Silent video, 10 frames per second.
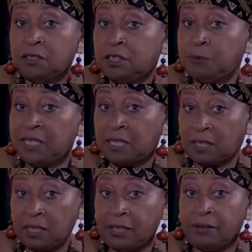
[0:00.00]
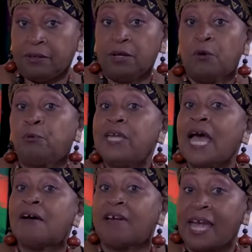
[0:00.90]
To be clear, we
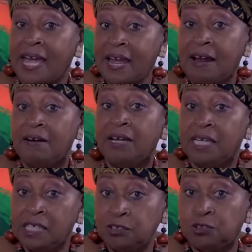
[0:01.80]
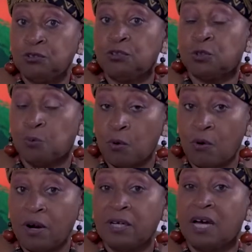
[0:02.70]
have hair issues
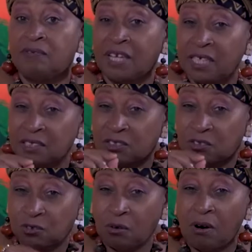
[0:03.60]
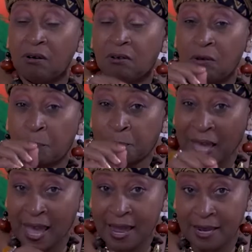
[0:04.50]
born of historical
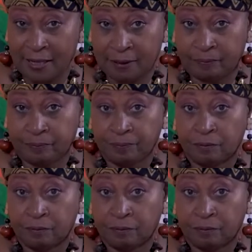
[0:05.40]
pain.